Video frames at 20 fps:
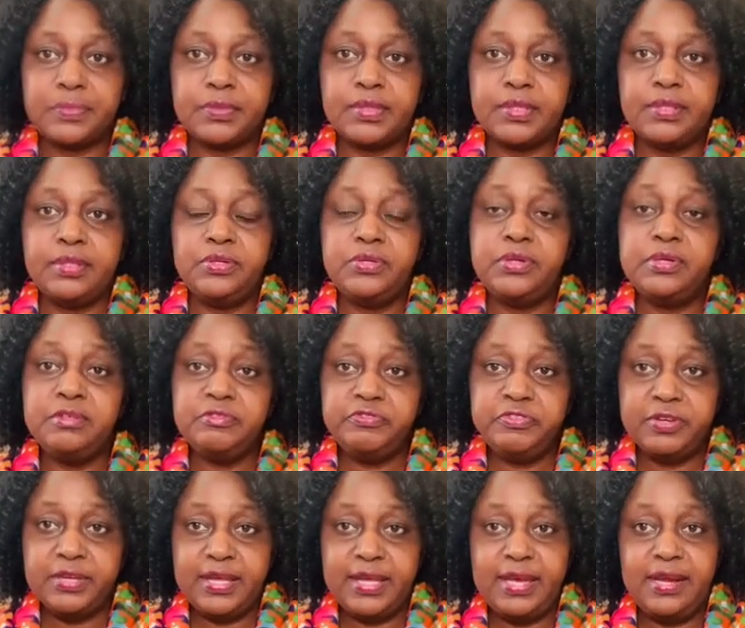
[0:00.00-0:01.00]
Don't
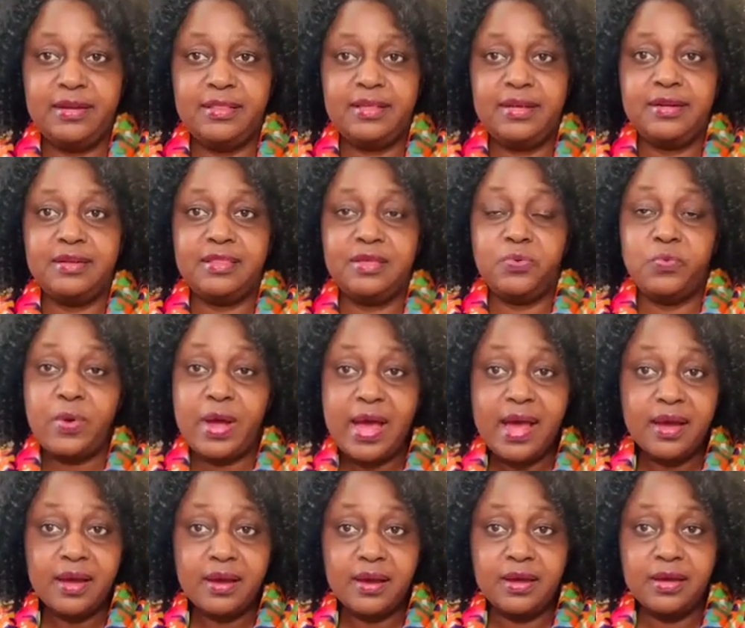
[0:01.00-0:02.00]
forget that the
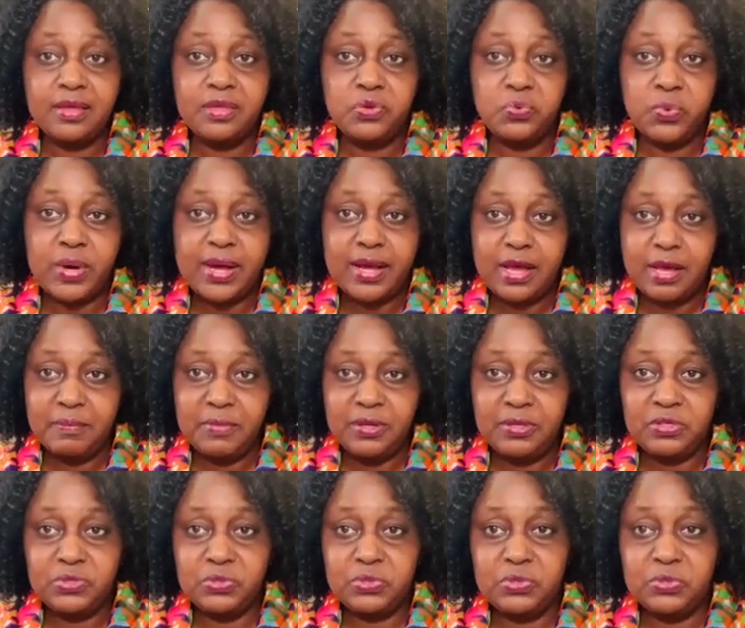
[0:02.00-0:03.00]
work you are
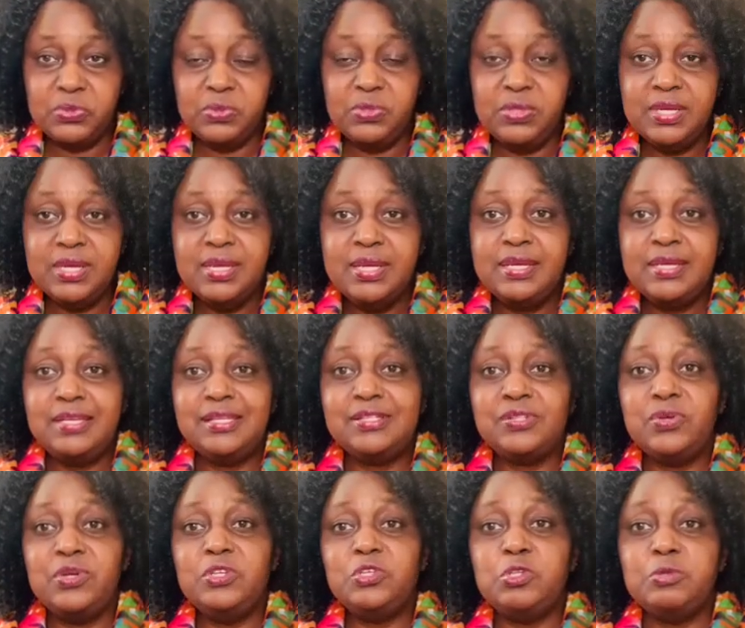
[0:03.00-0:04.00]
coming to do is
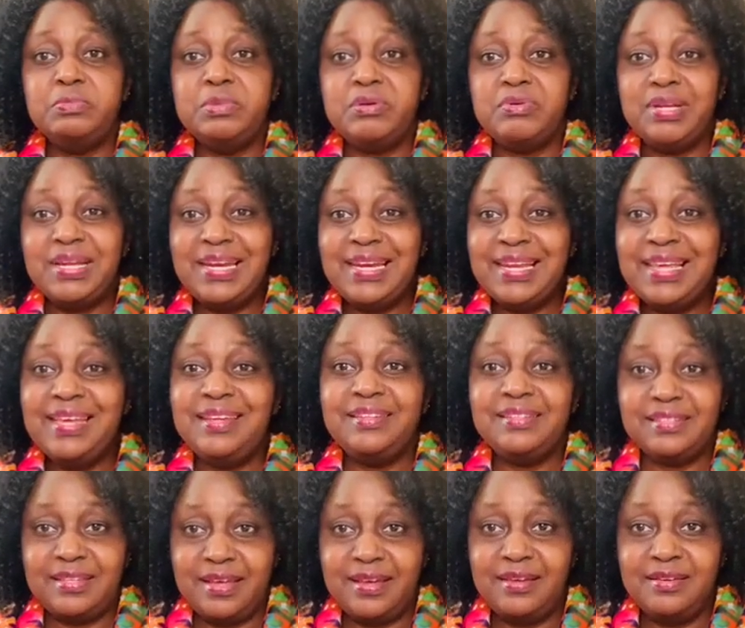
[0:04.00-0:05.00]
going to be
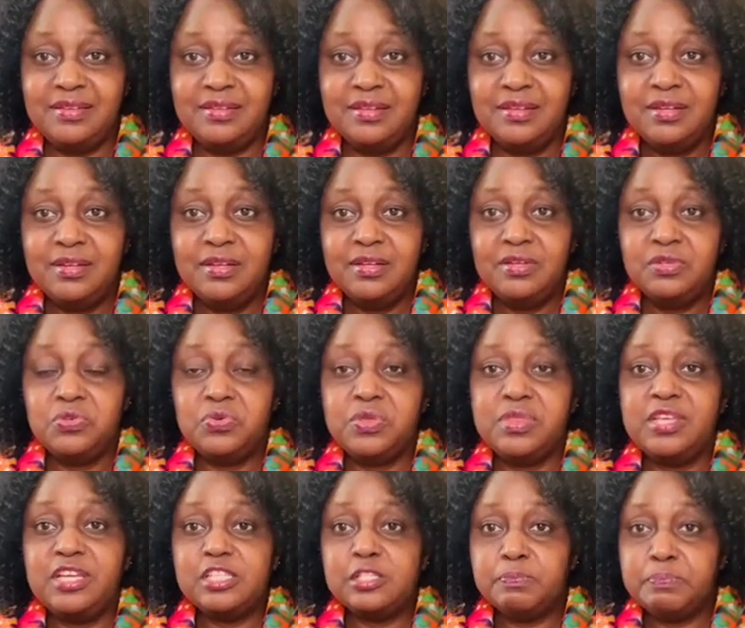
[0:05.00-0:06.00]
related to
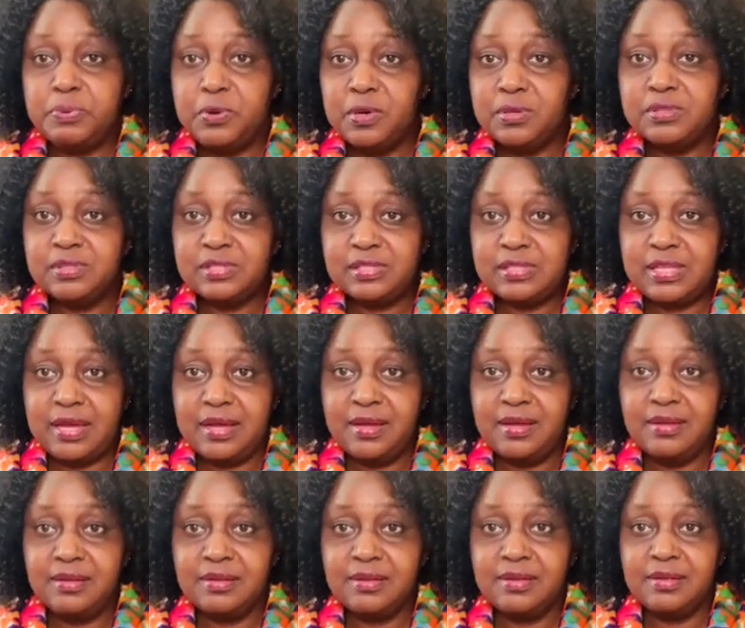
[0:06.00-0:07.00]
the
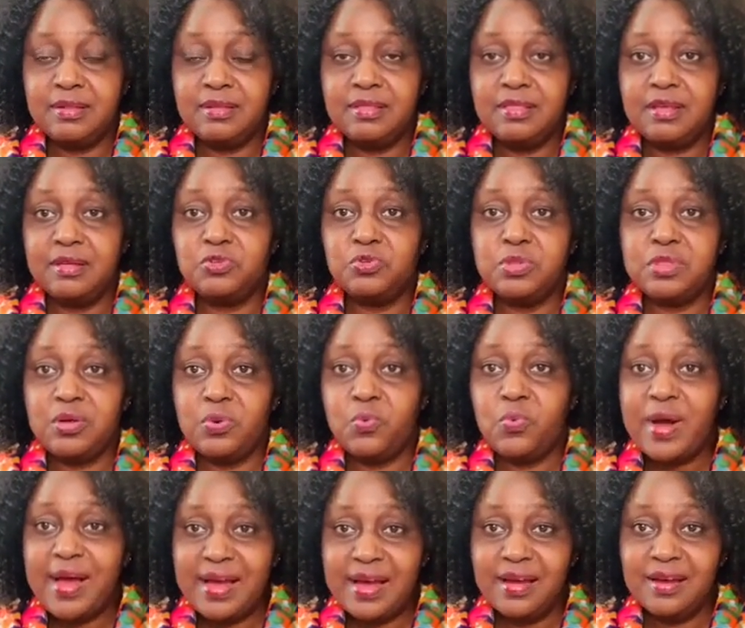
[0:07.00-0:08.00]
sponsor, to the
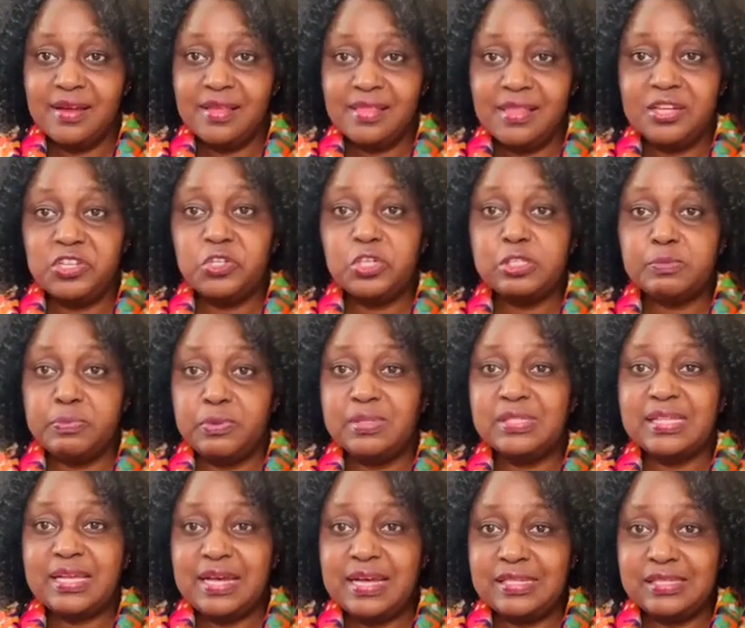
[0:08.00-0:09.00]
work that your
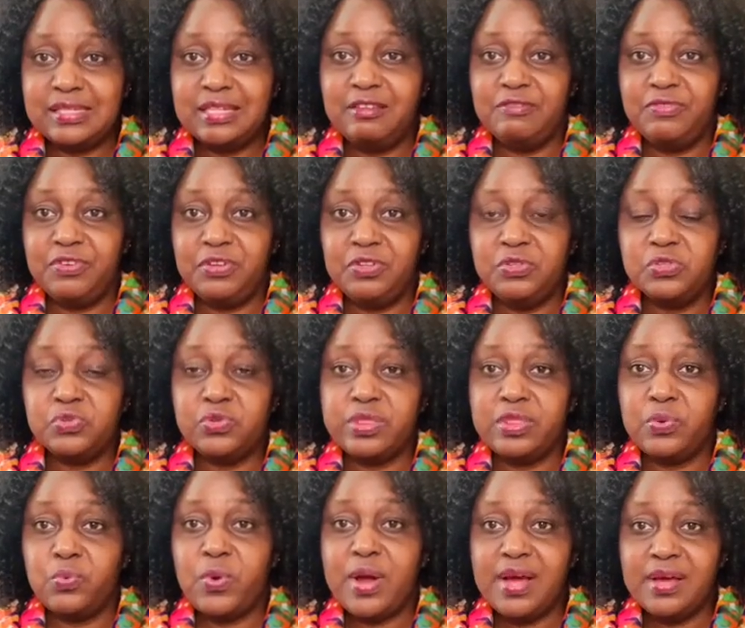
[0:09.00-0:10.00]
sponsor has given you. So
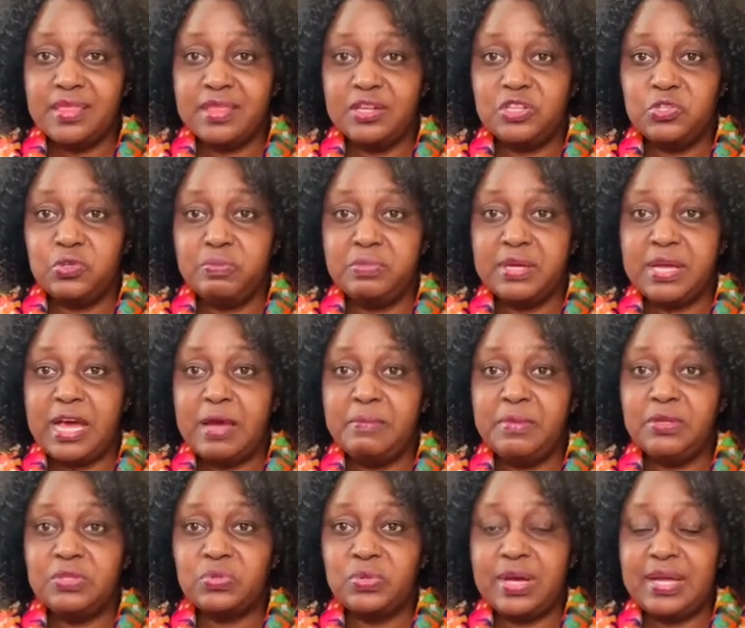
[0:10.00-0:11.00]
the work that you'll be
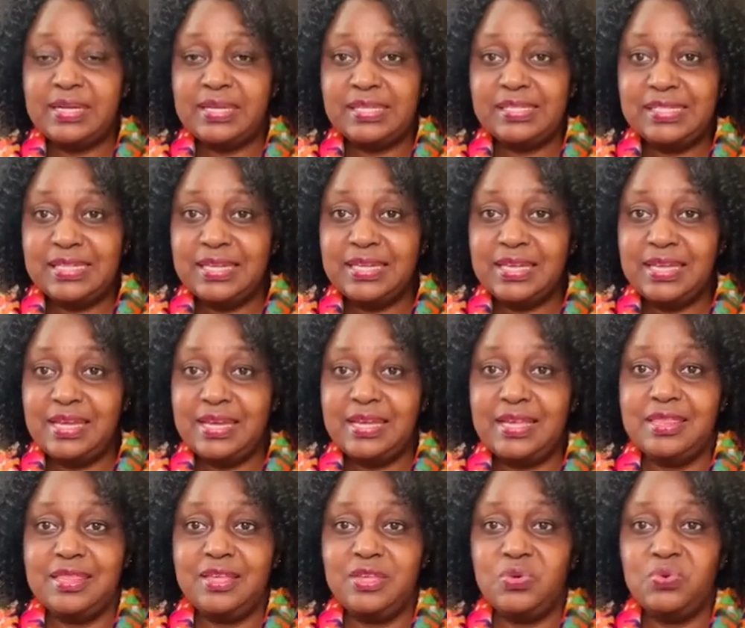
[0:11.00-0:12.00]
coming to undertake here
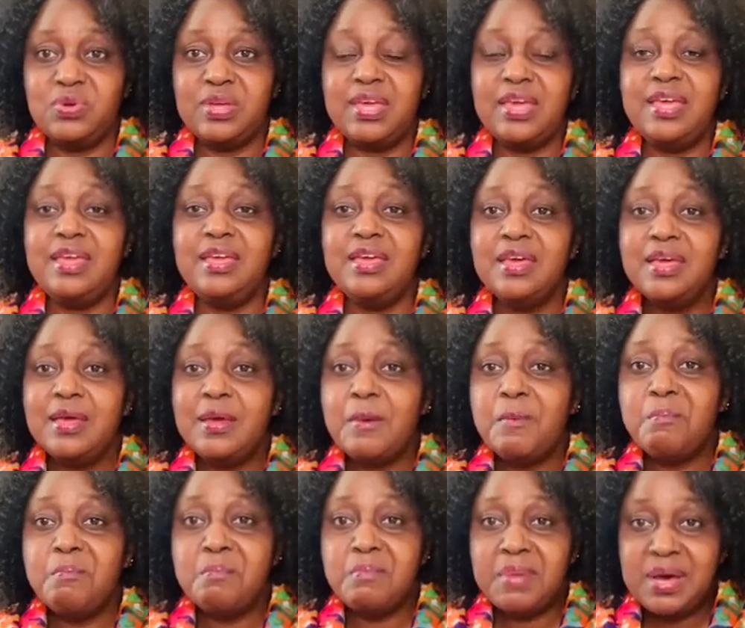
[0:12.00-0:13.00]
in the UK
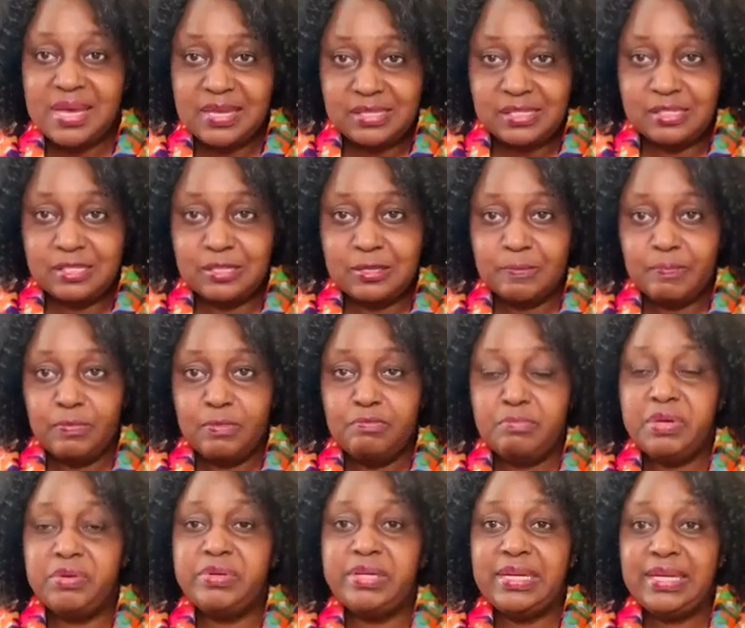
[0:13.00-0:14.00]
must
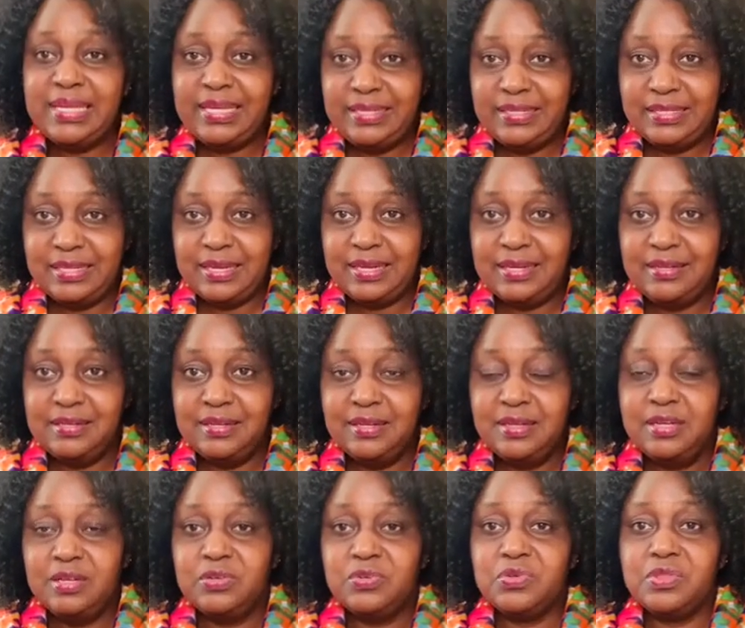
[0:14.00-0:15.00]
be related
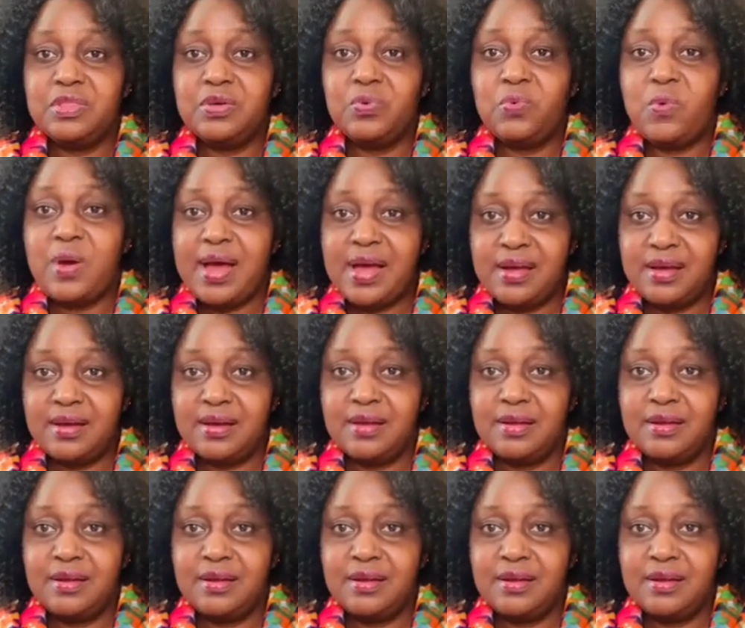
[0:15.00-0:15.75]
to the work